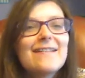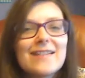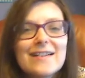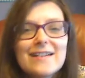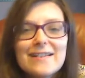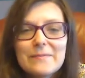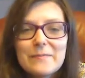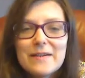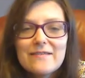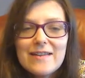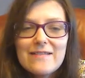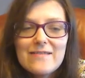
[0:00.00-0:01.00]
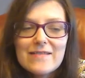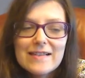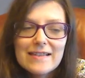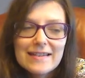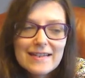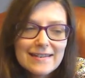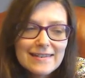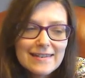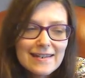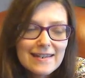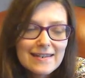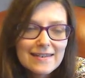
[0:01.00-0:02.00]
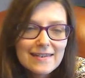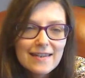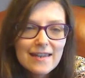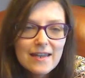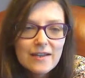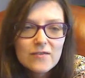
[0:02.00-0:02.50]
because my favourite roller coaster is the